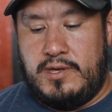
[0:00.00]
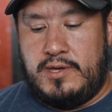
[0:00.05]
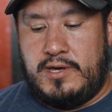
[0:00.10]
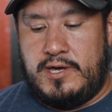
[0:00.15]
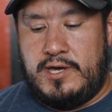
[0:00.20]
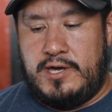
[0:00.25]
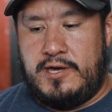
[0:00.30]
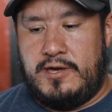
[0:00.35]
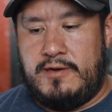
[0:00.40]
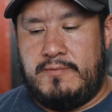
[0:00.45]

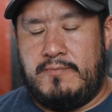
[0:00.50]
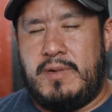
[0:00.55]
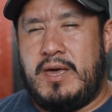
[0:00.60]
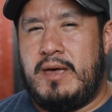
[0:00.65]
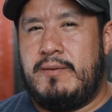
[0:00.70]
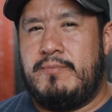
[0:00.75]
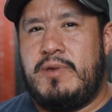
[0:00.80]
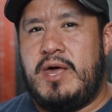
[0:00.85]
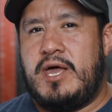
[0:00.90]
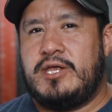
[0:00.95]
I'm
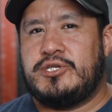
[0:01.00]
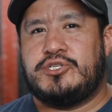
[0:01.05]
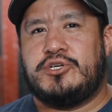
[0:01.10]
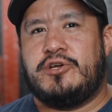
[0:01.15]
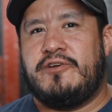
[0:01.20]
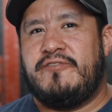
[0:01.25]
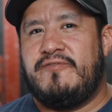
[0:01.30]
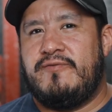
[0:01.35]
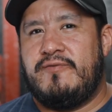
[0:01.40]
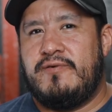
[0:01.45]
not
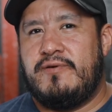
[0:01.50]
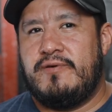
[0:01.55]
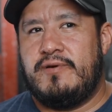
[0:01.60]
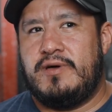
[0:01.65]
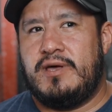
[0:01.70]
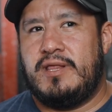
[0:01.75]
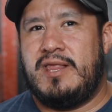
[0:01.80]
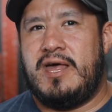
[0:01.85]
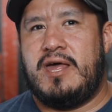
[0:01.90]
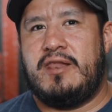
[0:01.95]
sure if
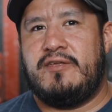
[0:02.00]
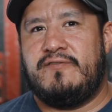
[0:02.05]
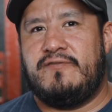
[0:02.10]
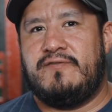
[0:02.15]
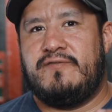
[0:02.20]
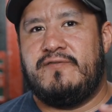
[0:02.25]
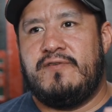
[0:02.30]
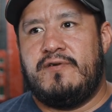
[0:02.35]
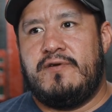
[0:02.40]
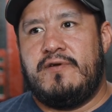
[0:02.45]
a lot
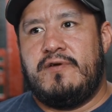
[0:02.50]
of